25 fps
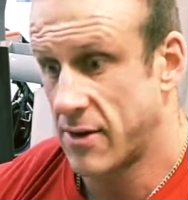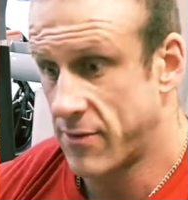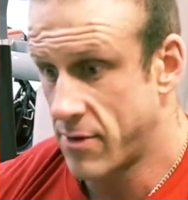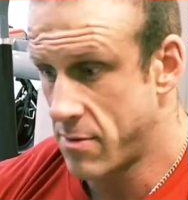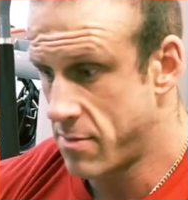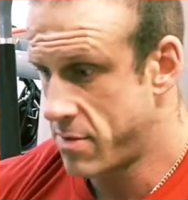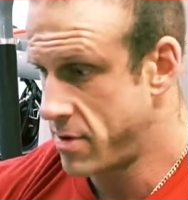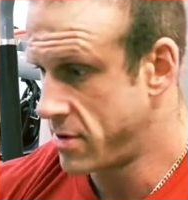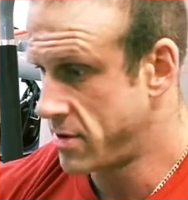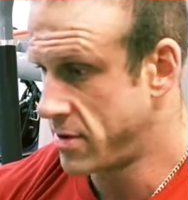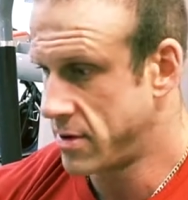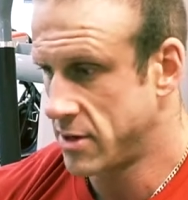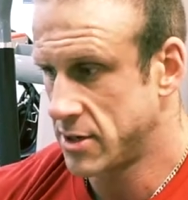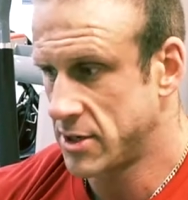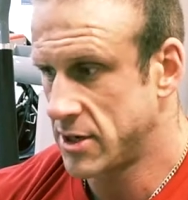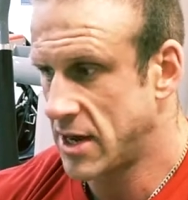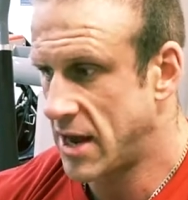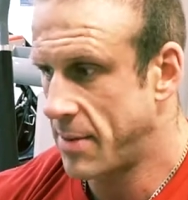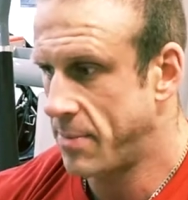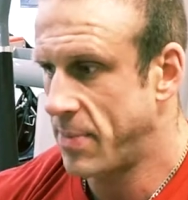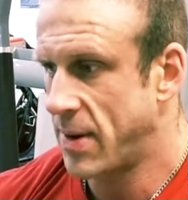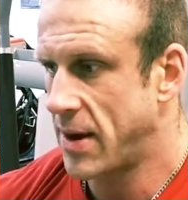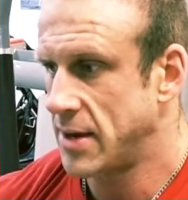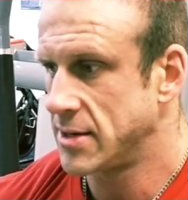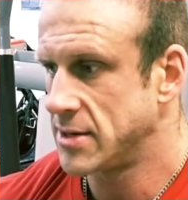have them
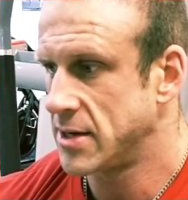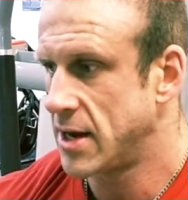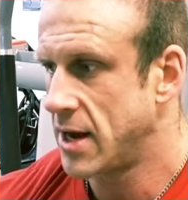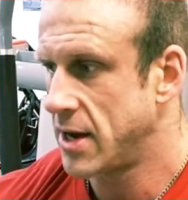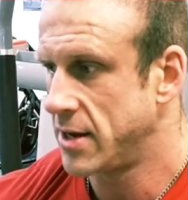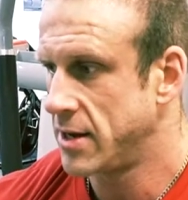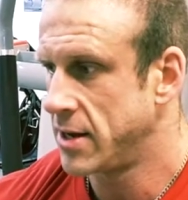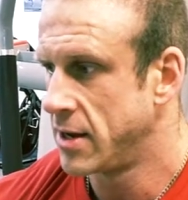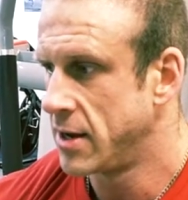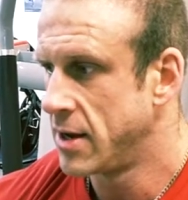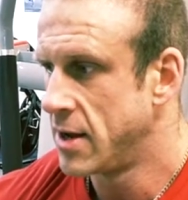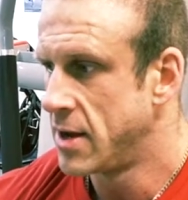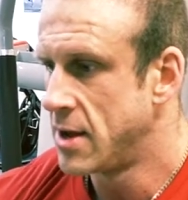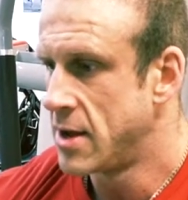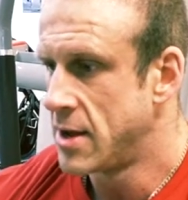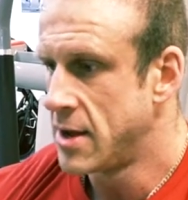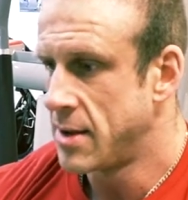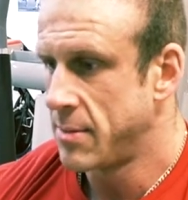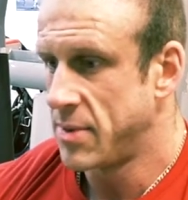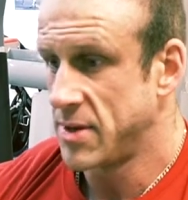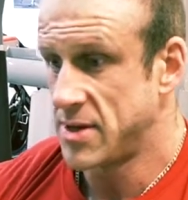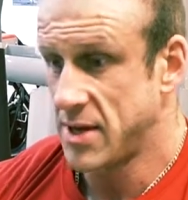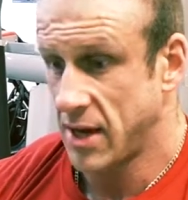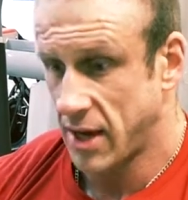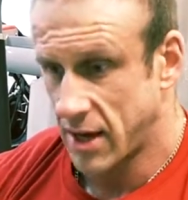side by side,
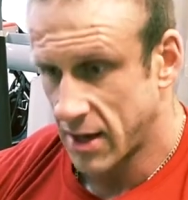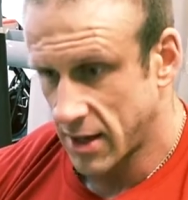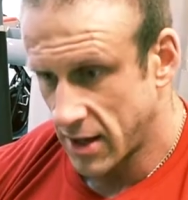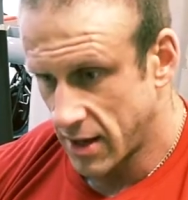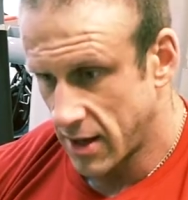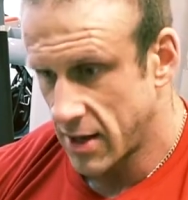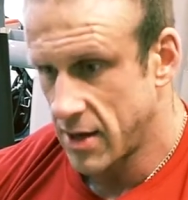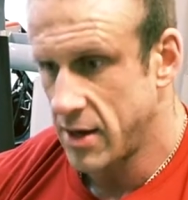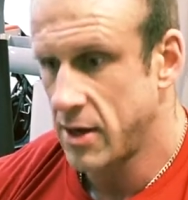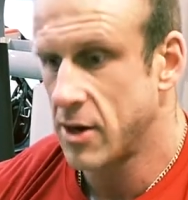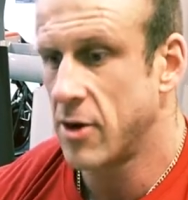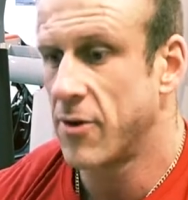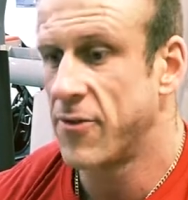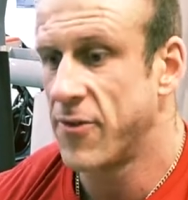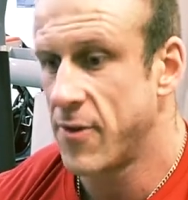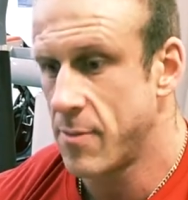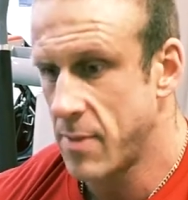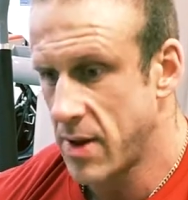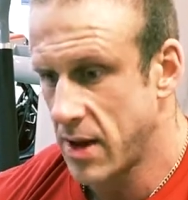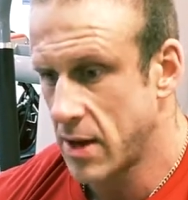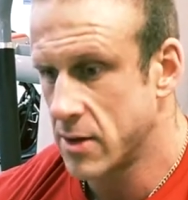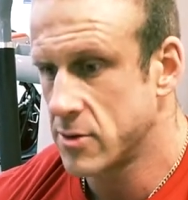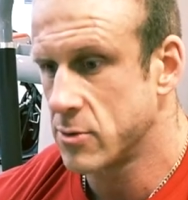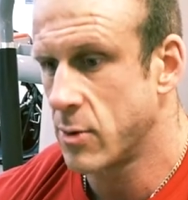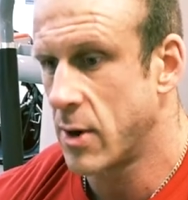particularly, for
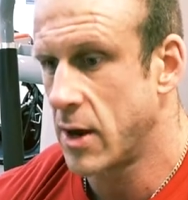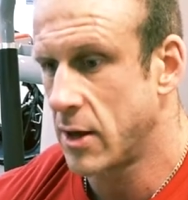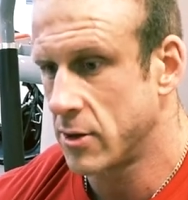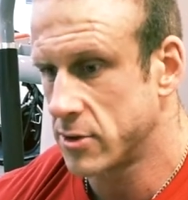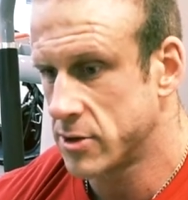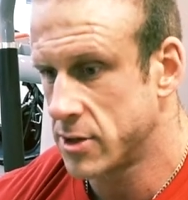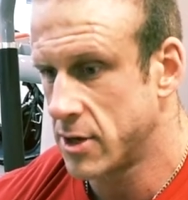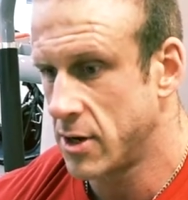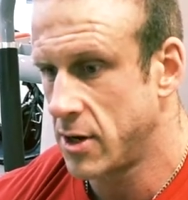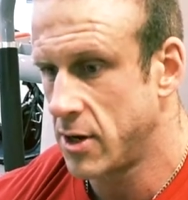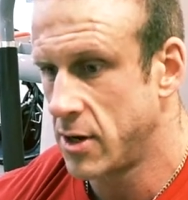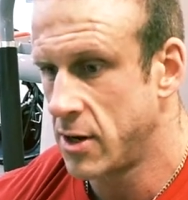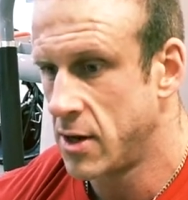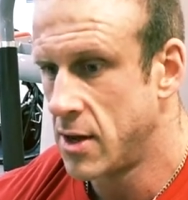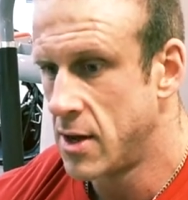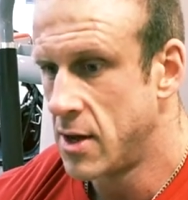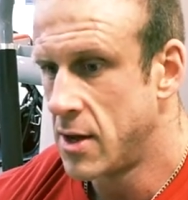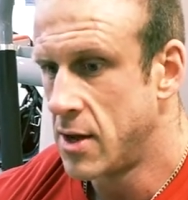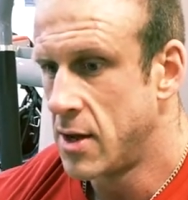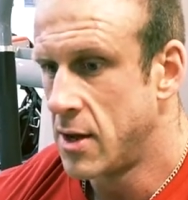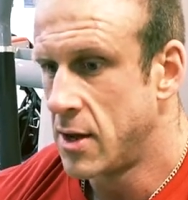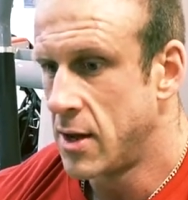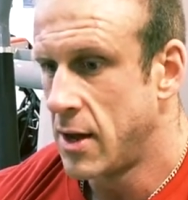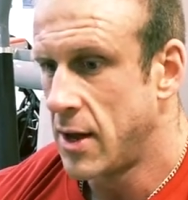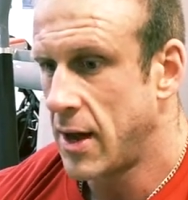me as well, to
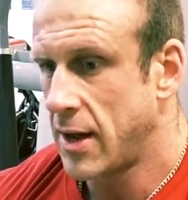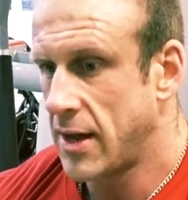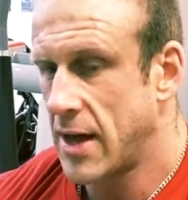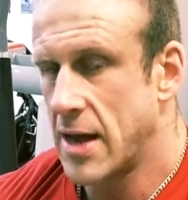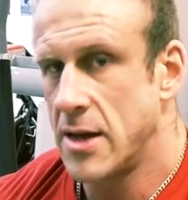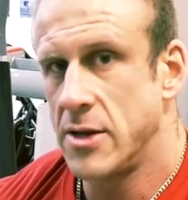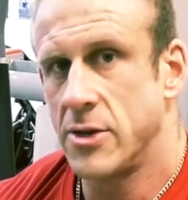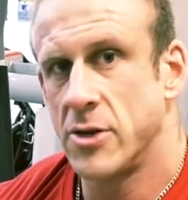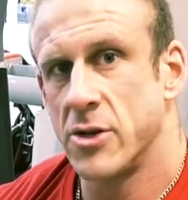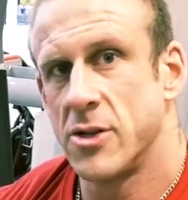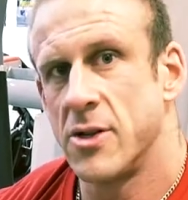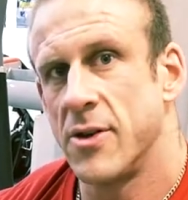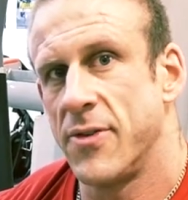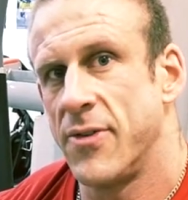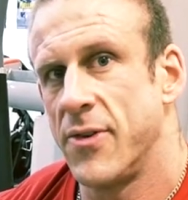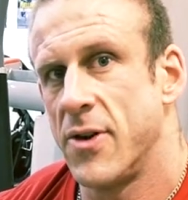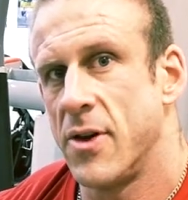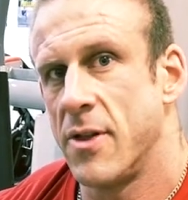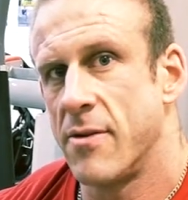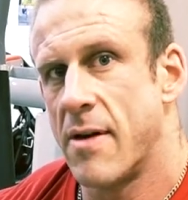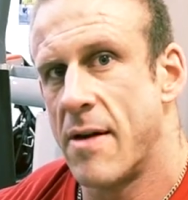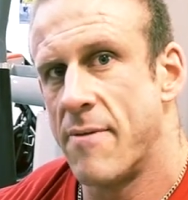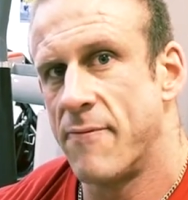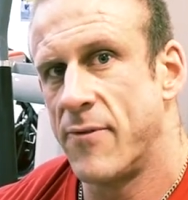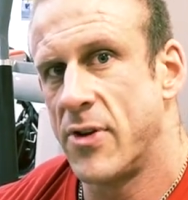
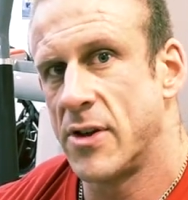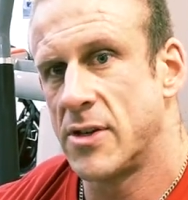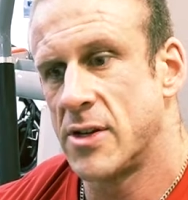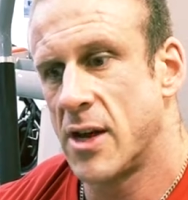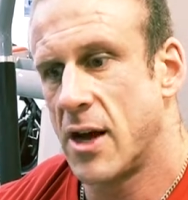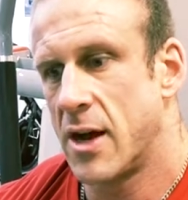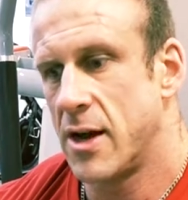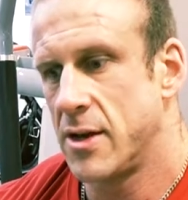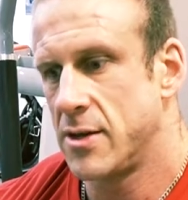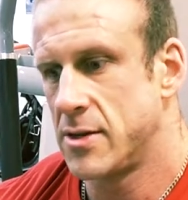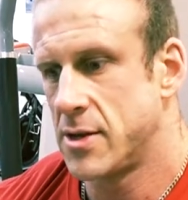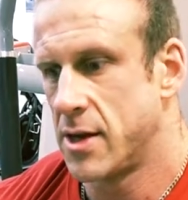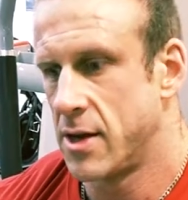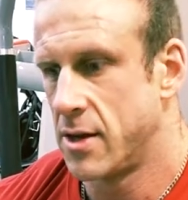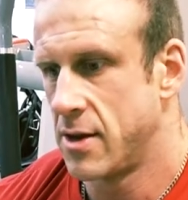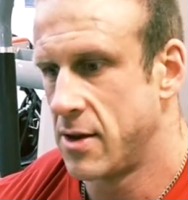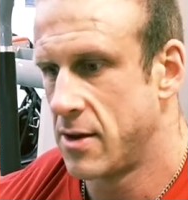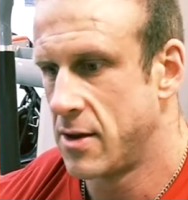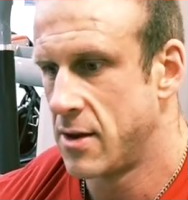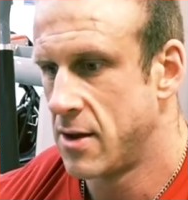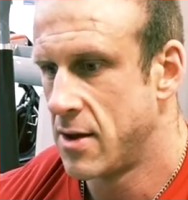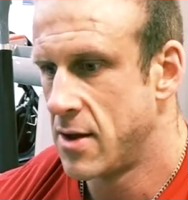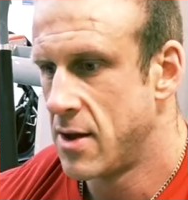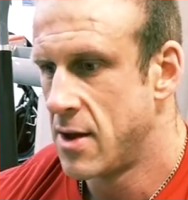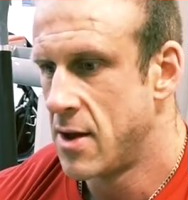further emphasise
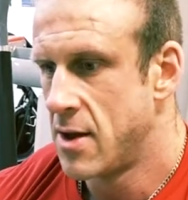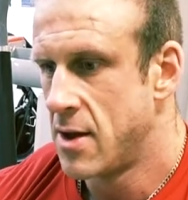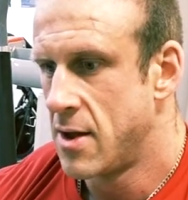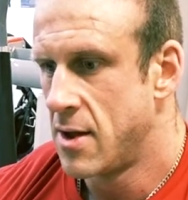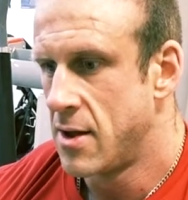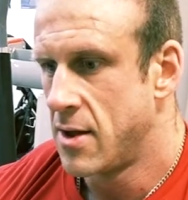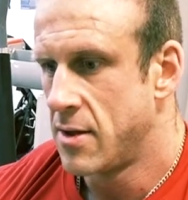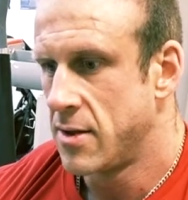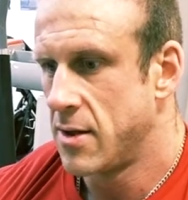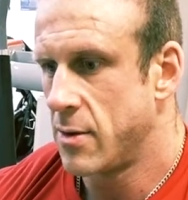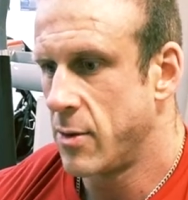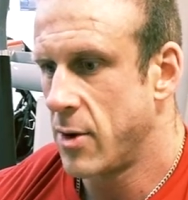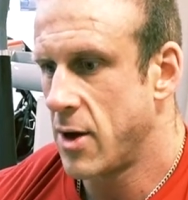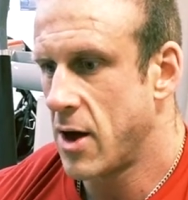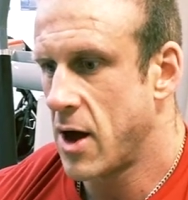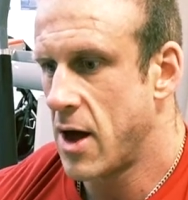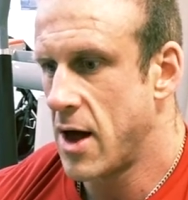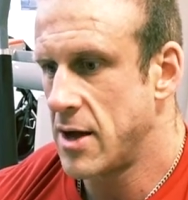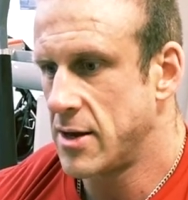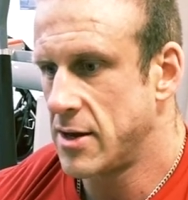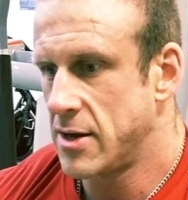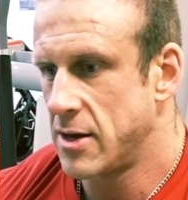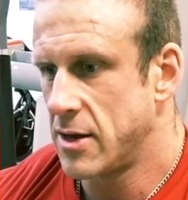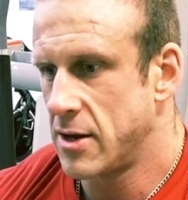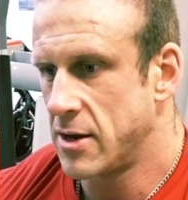that we are
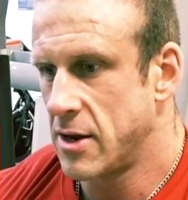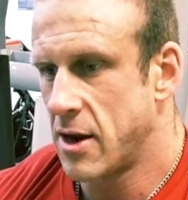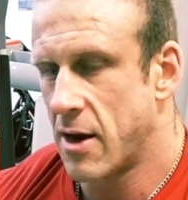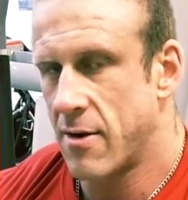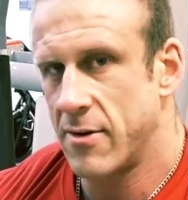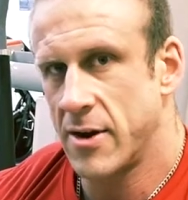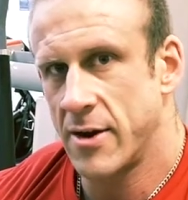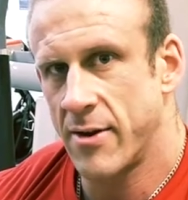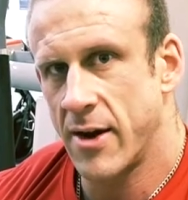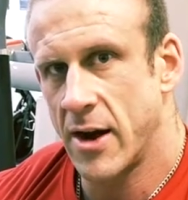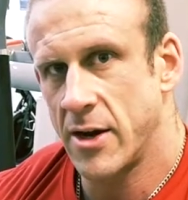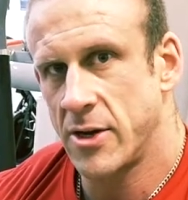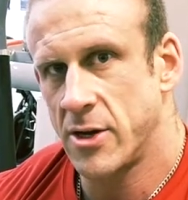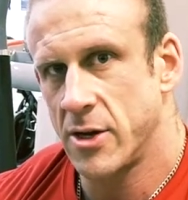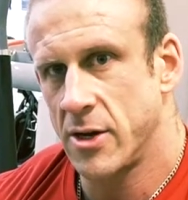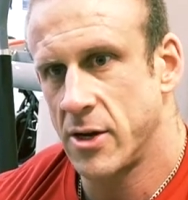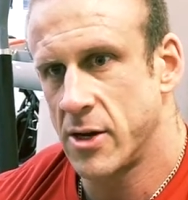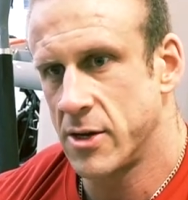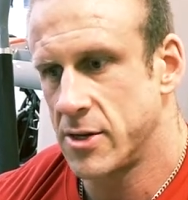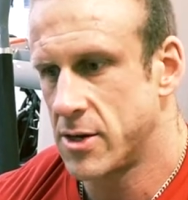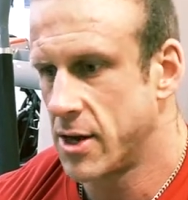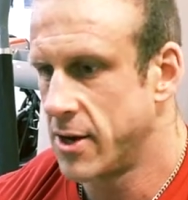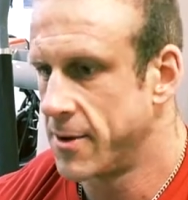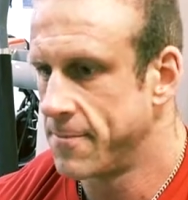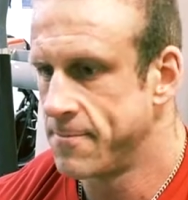heading in the right direction,
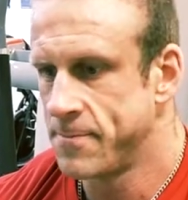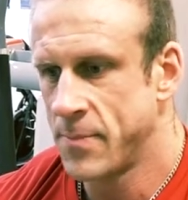because